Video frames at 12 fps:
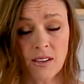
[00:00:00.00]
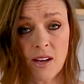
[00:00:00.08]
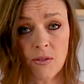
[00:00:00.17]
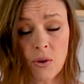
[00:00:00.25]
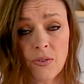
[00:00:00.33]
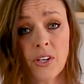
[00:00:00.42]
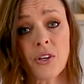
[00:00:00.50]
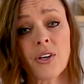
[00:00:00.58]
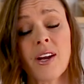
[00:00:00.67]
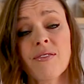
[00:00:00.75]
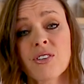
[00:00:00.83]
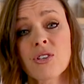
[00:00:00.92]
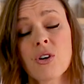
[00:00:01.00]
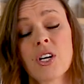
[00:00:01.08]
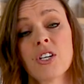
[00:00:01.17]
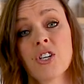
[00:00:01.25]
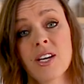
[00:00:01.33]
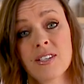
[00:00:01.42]
level, then you're gonna have to start
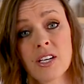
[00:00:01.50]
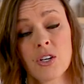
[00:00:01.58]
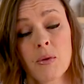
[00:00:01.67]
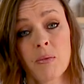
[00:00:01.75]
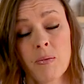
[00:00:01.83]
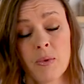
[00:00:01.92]
adjusting your,